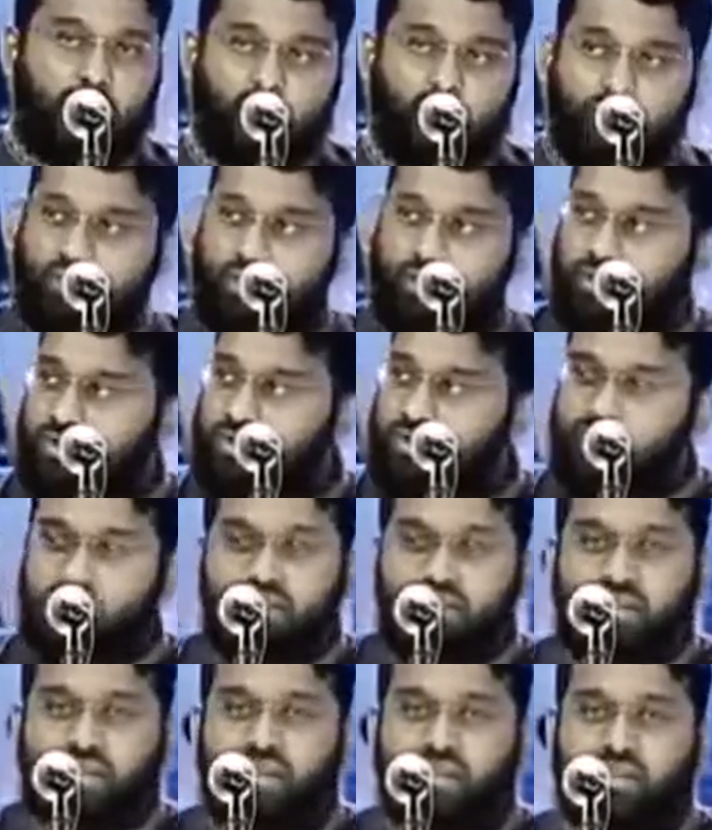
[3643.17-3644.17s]
So there is the
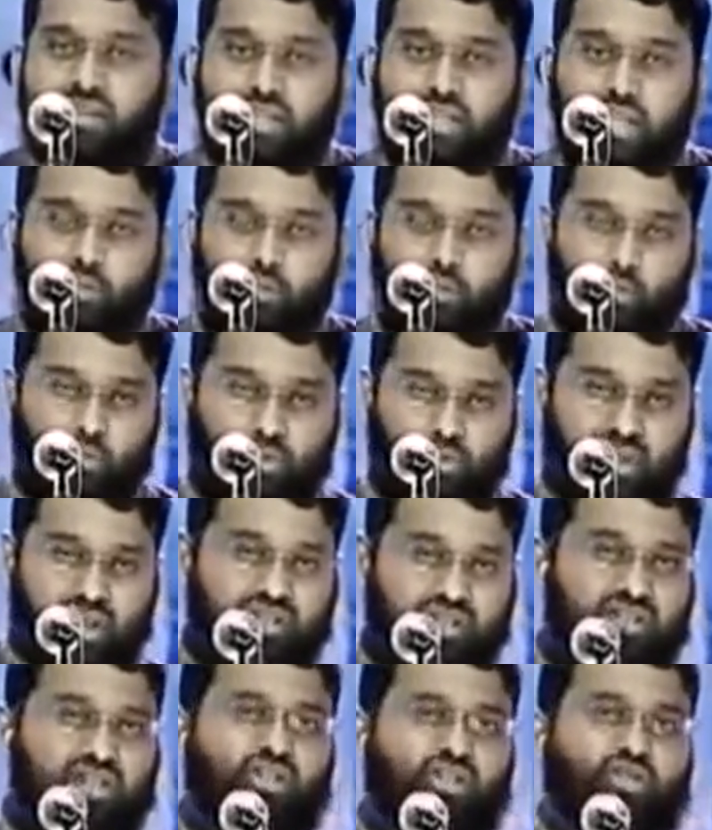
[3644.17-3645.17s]
deity that
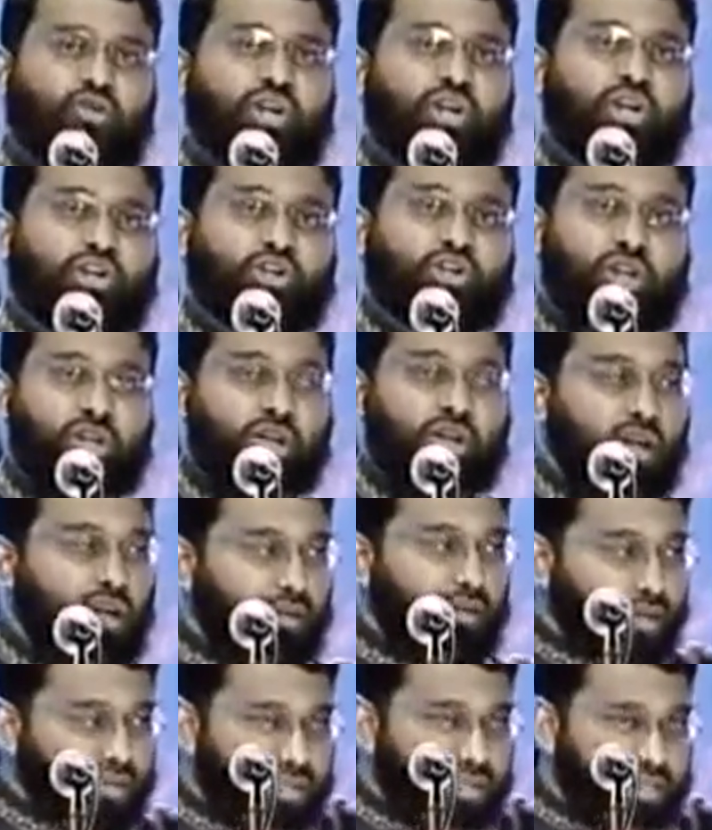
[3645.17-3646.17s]
represents destruction,
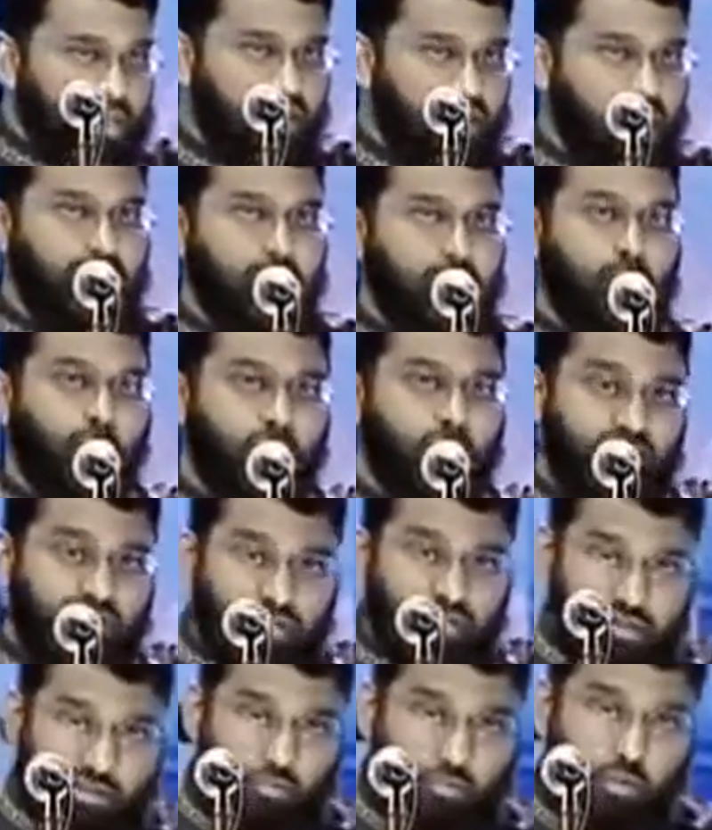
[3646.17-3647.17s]
the deity that
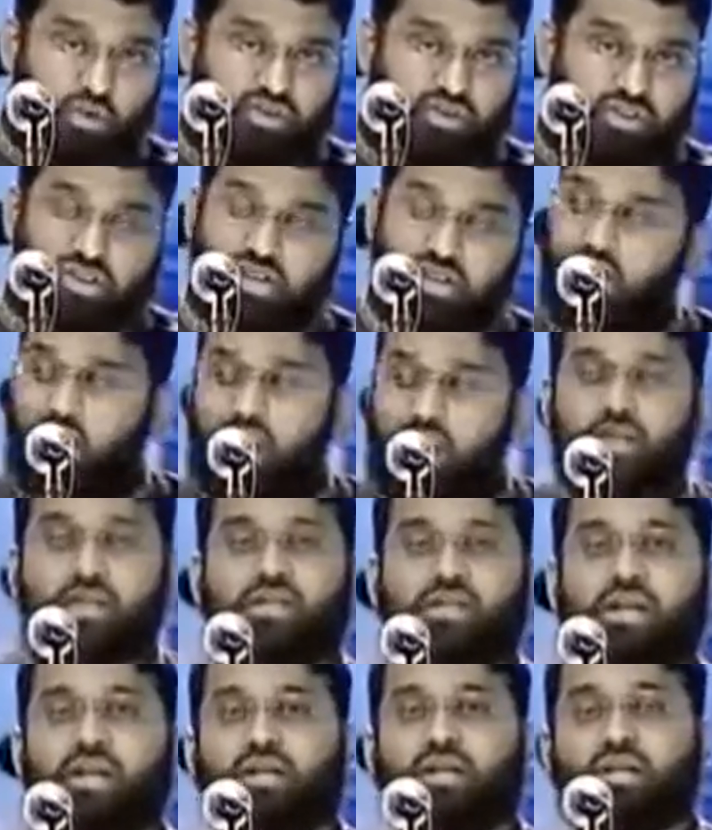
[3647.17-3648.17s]
represents mercy, the
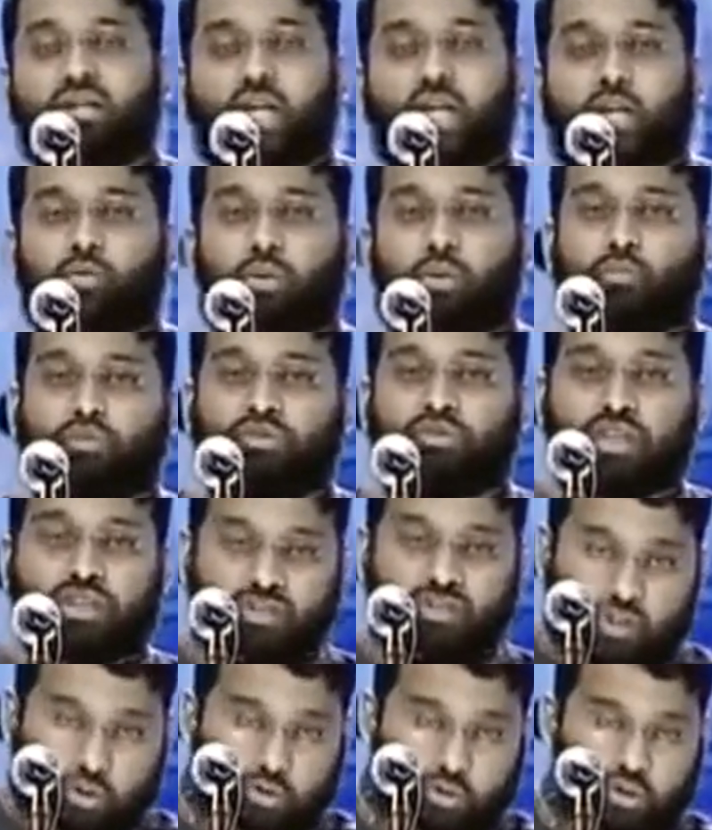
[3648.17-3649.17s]
deity that
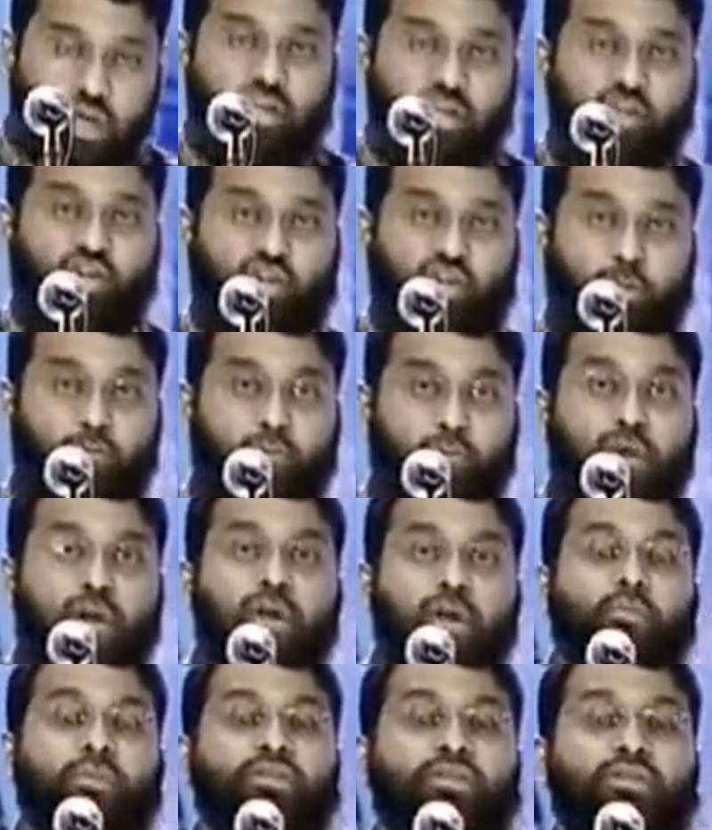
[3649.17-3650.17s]
represents creation.
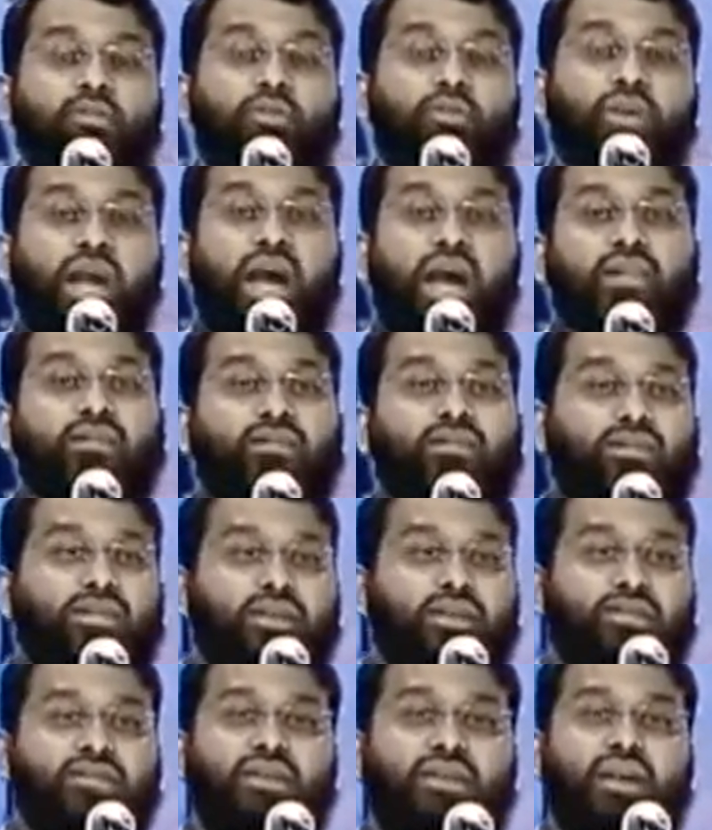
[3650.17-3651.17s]
But the reality
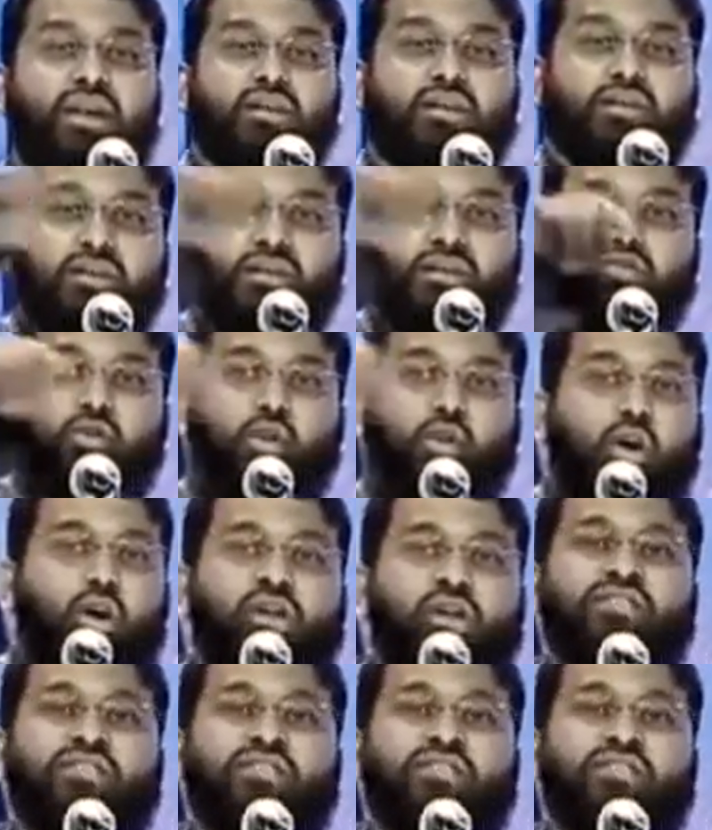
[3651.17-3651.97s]
is, these are all